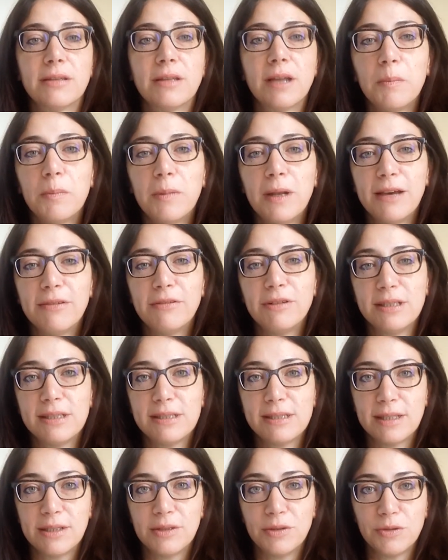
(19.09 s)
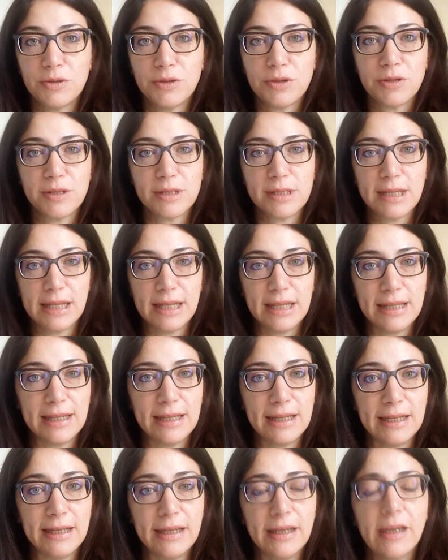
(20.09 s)
top-level institutions in
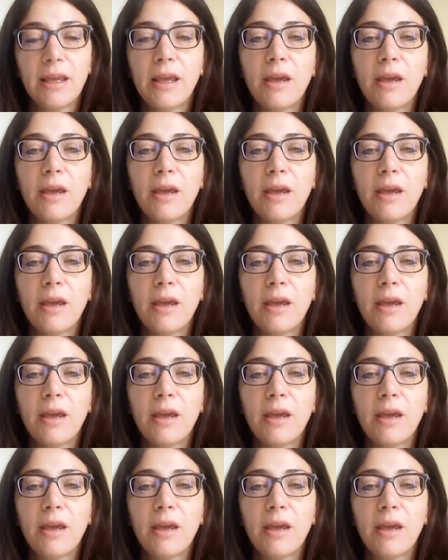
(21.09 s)
Italy